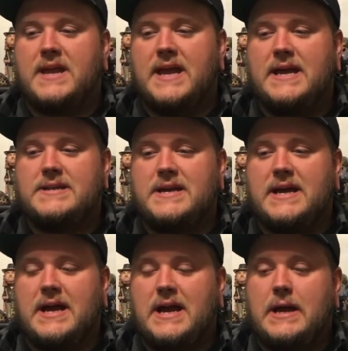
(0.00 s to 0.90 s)
And
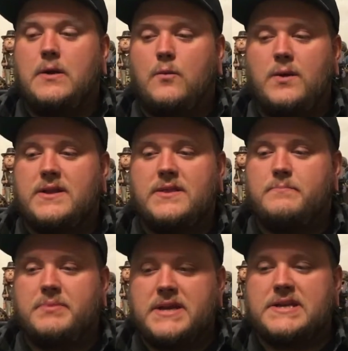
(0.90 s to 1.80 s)
one of the
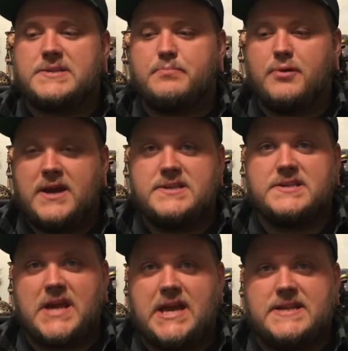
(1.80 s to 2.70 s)
biggest
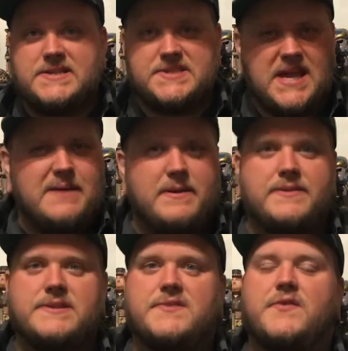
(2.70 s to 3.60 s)
praises I can say
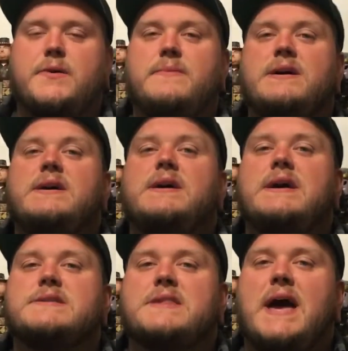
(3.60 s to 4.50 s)
about this film
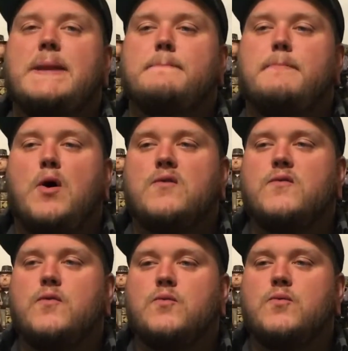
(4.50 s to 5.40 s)
is that
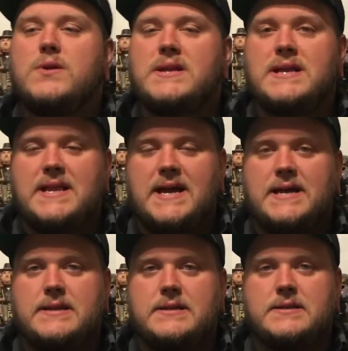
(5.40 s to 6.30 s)
Marvel really
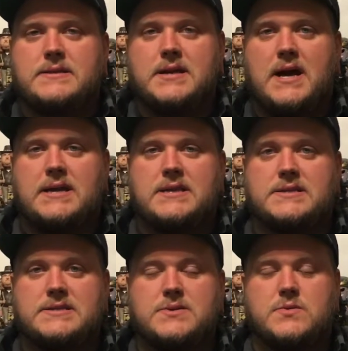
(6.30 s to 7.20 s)
let
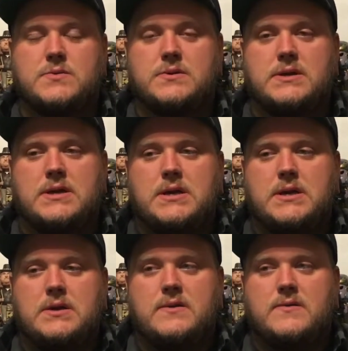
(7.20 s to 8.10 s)
Taika's
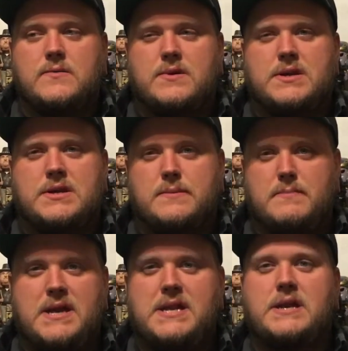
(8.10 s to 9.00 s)

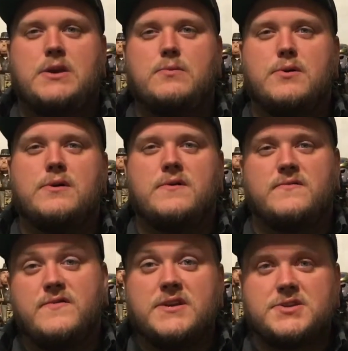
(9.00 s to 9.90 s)
comedic humor
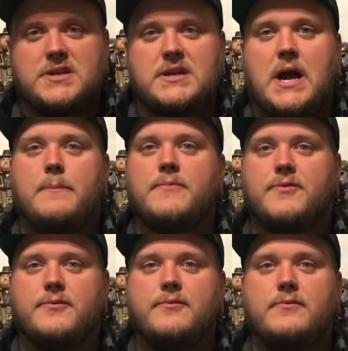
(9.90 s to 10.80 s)
and vision come
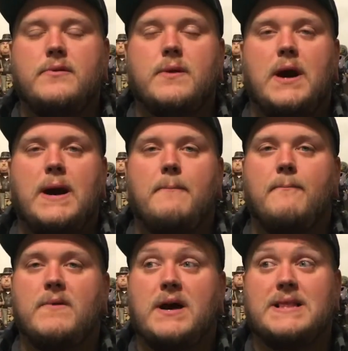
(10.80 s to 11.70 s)
through
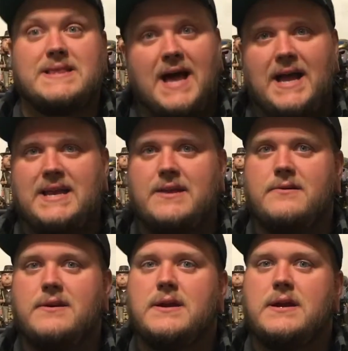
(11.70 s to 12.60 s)
a lot
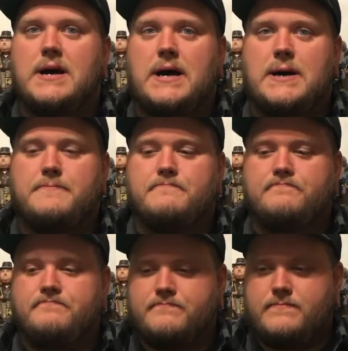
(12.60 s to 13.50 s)
here.
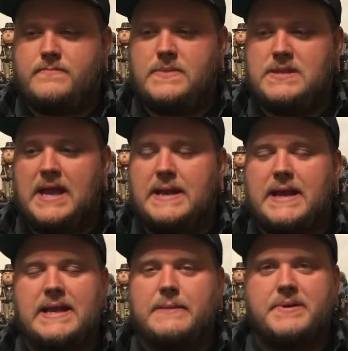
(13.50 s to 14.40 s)

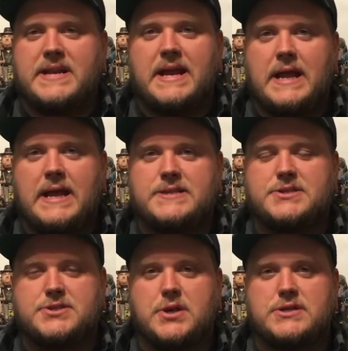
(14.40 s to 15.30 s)
But
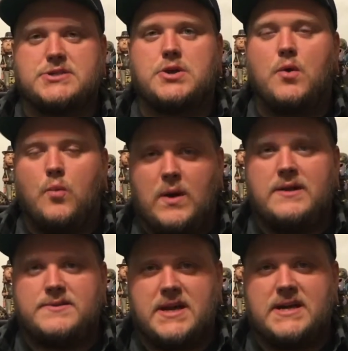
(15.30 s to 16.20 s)
it's so
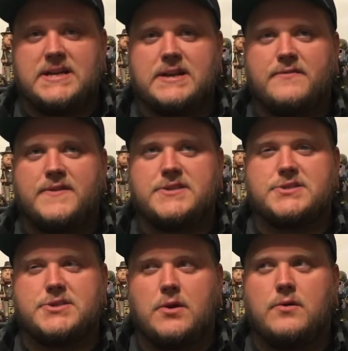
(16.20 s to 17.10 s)
well done, and it fits
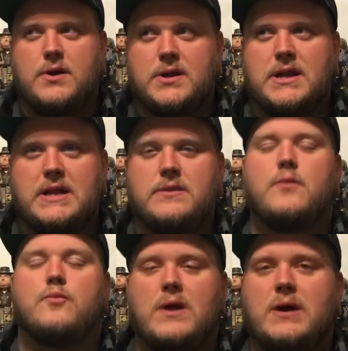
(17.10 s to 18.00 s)
so good in the
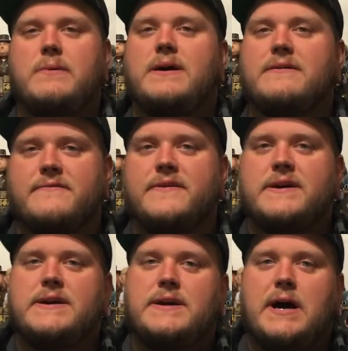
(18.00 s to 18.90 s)
realm of
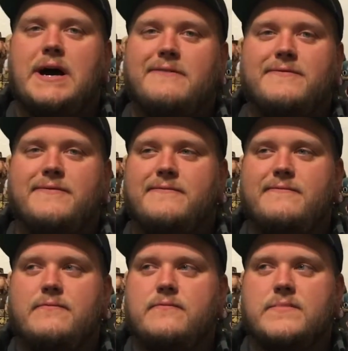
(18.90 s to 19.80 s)

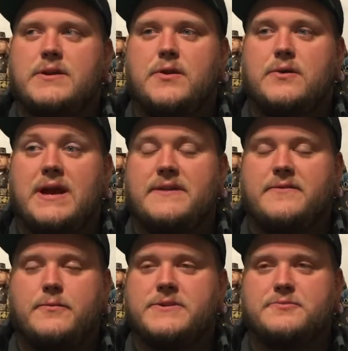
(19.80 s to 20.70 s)
kind of
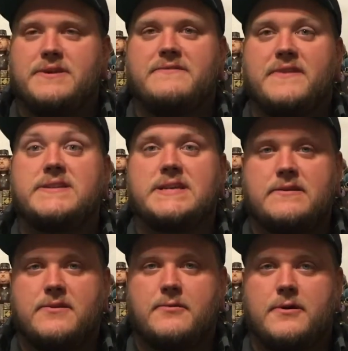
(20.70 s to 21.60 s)
almost reinventing
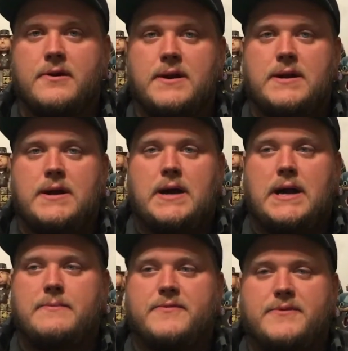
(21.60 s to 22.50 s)
Thor
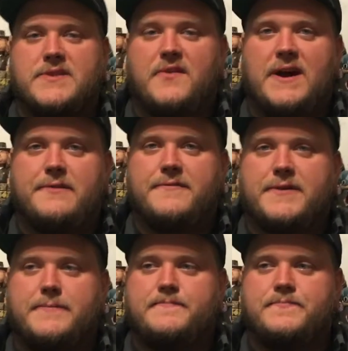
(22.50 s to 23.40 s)
for this final
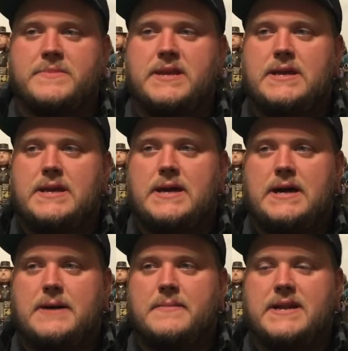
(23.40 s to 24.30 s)
film.
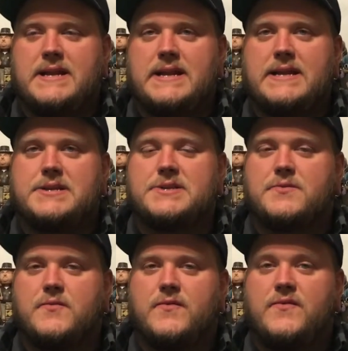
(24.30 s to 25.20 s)
And it's just
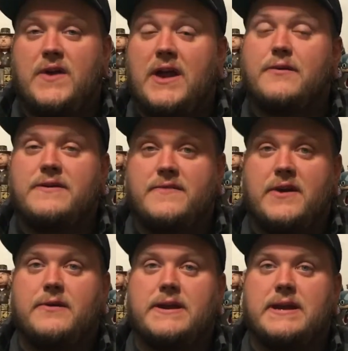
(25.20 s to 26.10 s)
very,
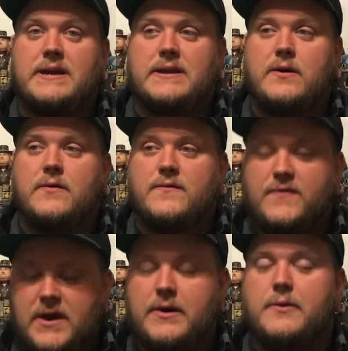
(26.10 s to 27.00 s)
very,
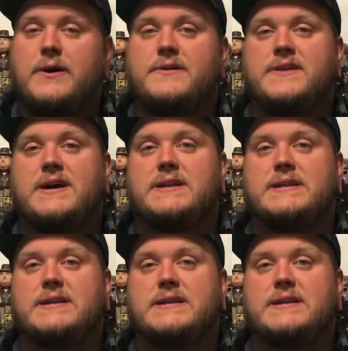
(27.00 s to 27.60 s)
very well done.